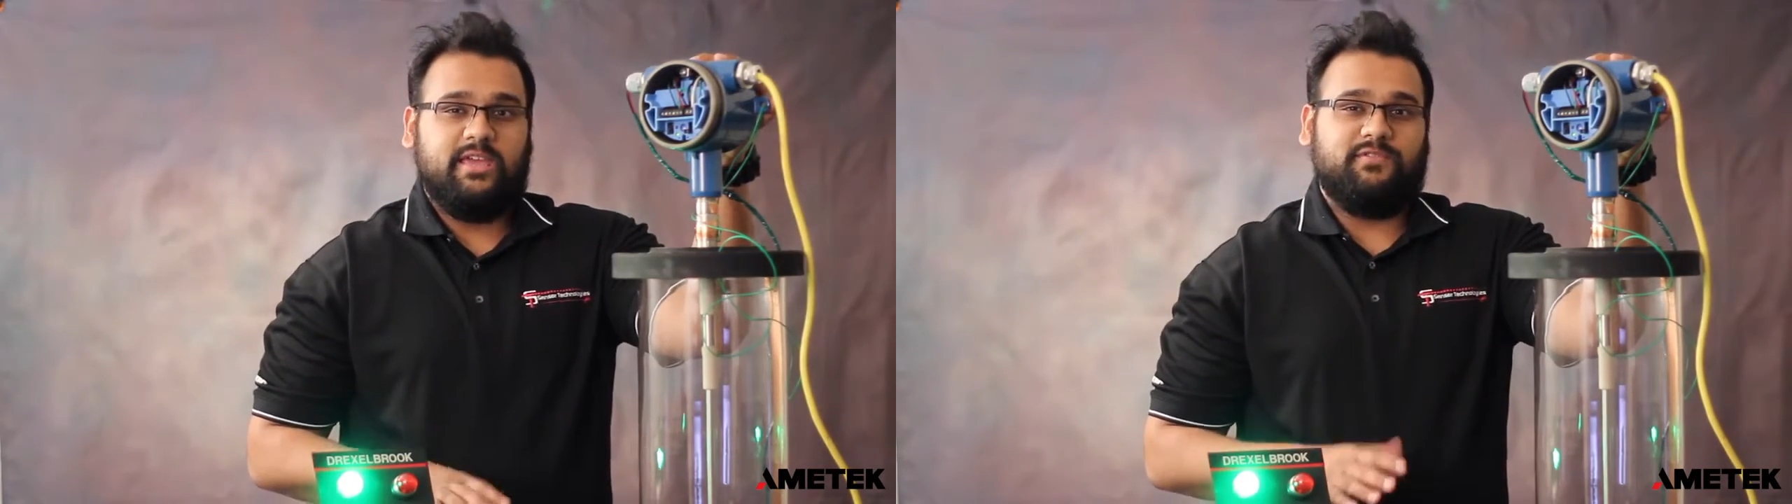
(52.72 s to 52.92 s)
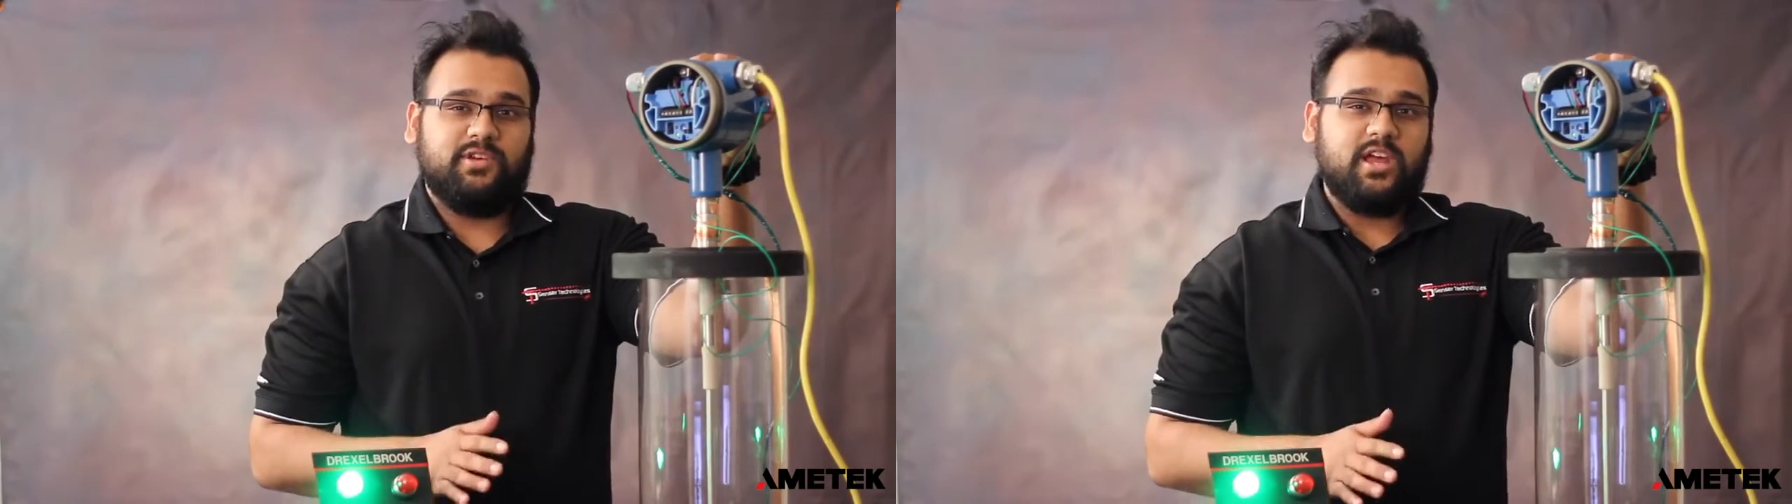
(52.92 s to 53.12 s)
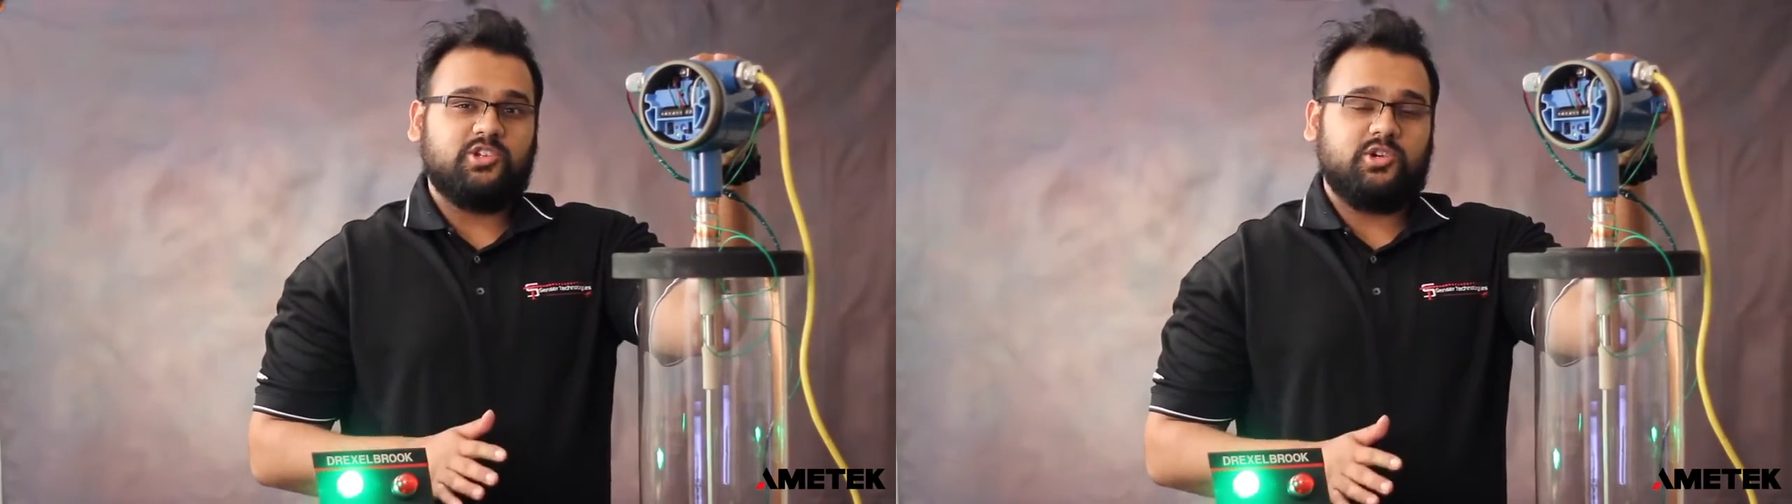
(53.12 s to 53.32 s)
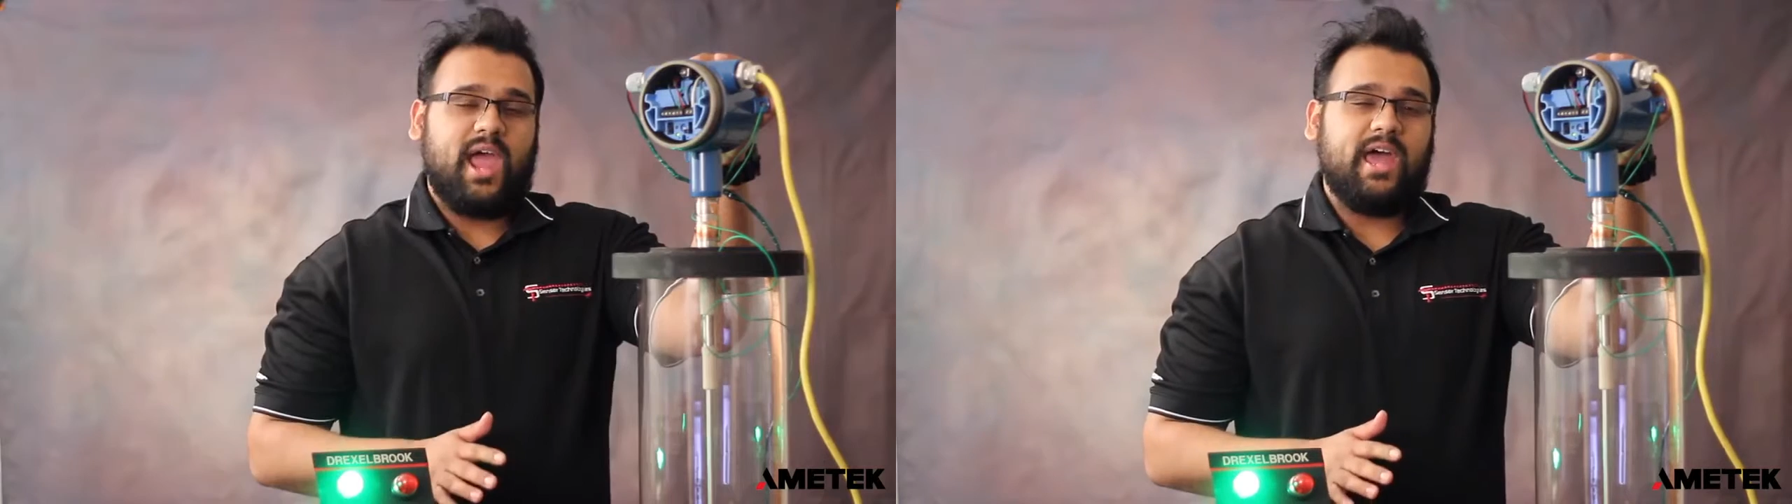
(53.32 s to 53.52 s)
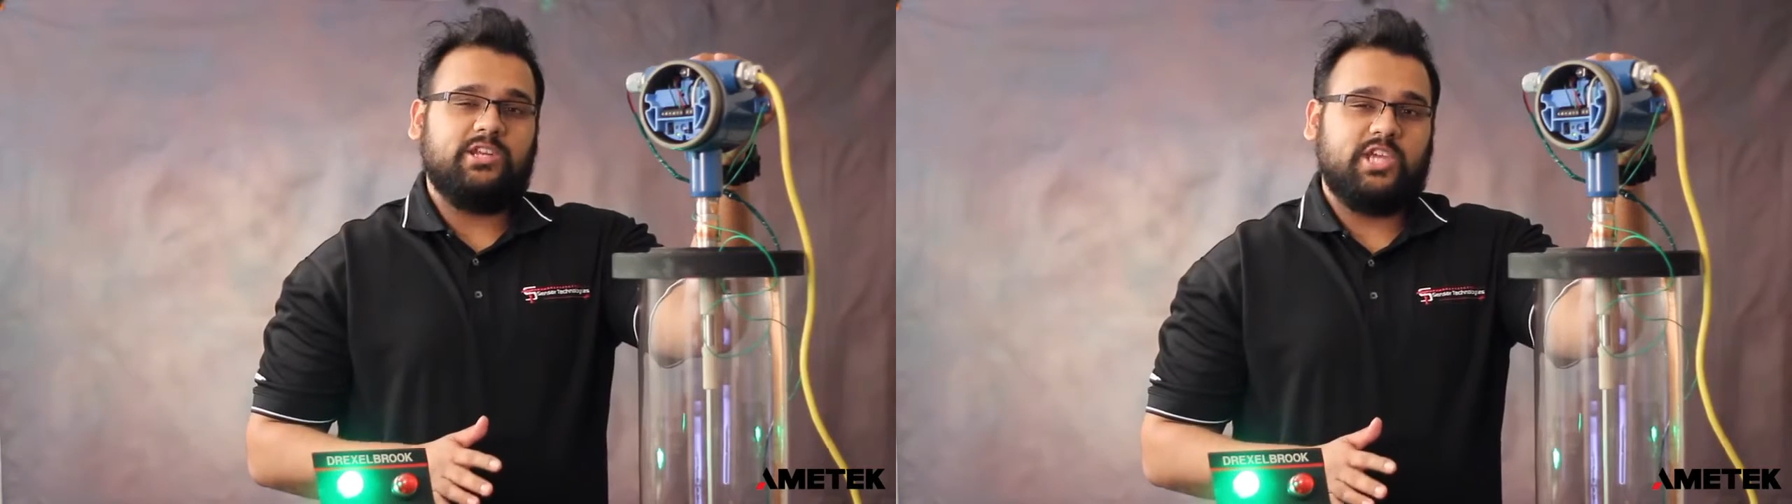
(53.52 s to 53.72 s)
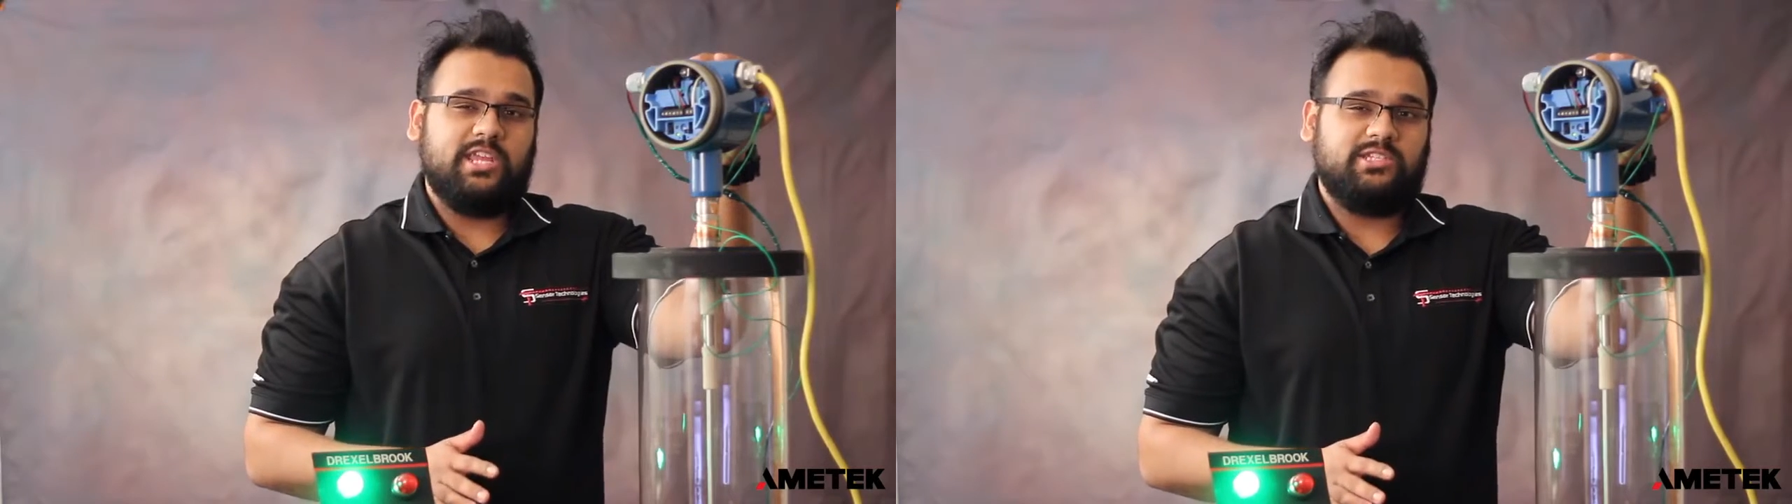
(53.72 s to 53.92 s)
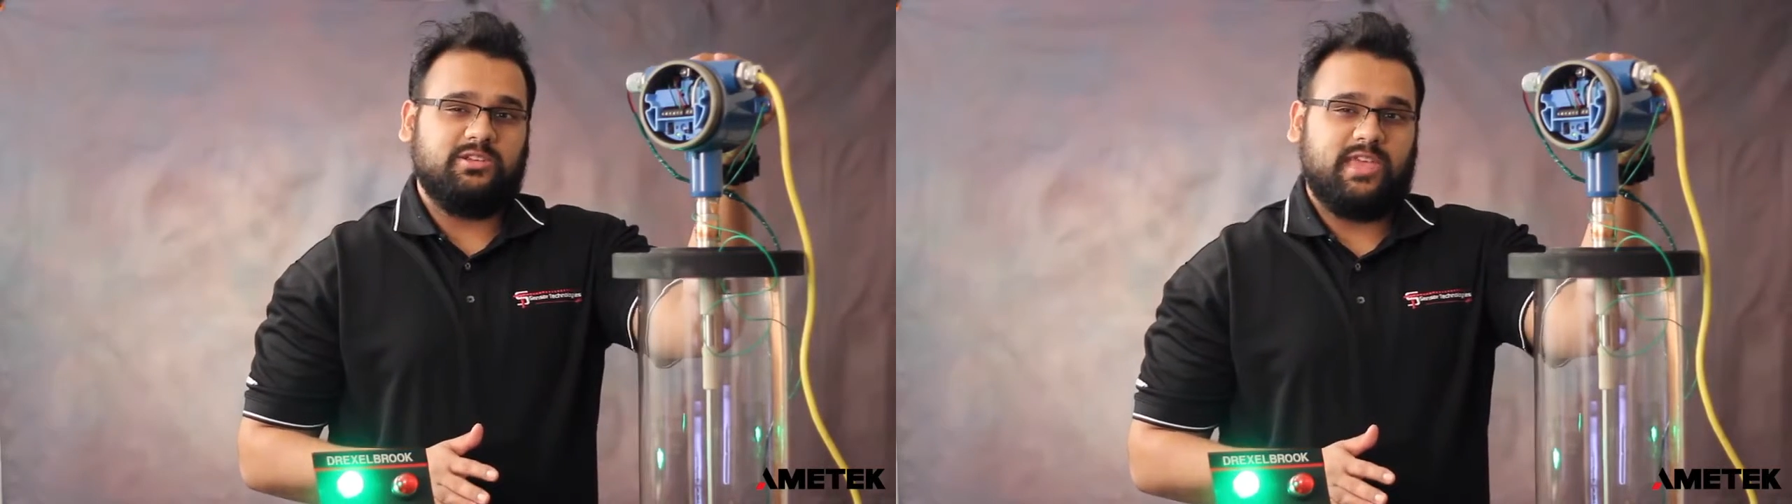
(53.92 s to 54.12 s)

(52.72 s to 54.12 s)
If you're not sure how to change the